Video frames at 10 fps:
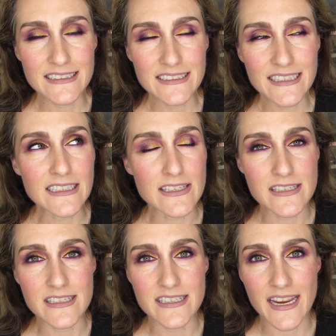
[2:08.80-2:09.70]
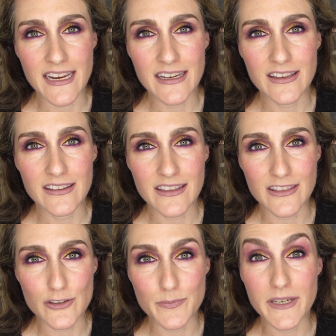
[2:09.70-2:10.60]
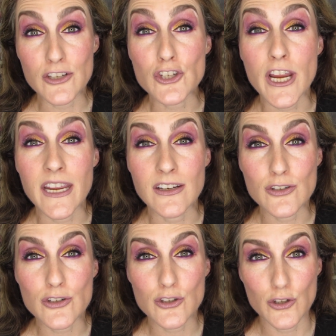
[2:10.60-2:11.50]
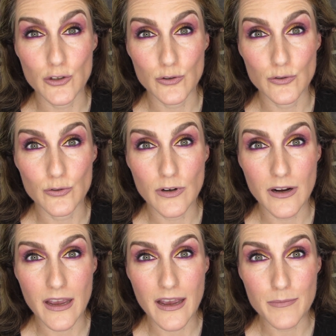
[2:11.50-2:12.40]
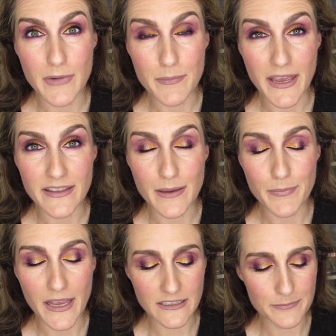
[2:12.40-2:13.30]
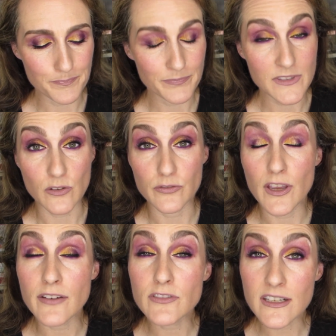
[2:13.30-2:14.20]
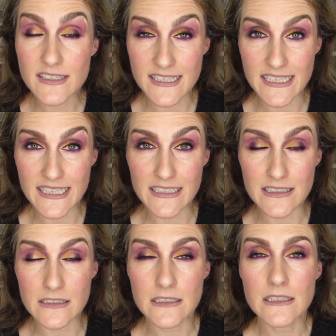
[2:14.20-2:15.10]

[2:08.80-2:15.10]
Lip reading: Needless to say that there's been a change to my Pan That Palette. So if you have not seen